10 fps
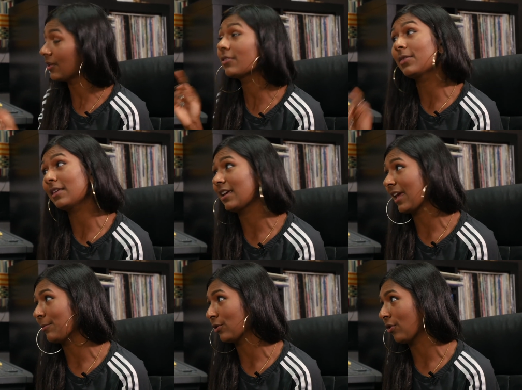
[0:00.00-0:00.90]
The other thing that
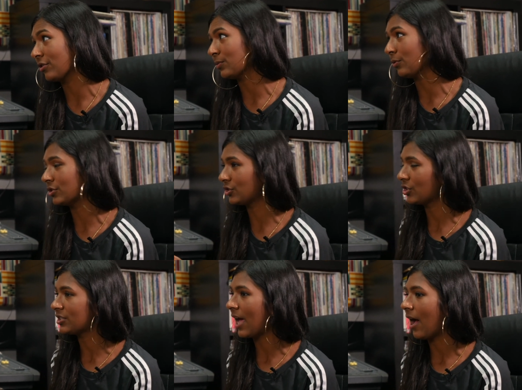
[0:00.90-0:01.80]
came across was
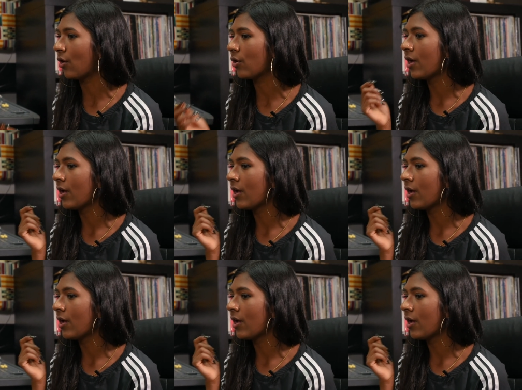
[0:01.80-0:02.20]
just how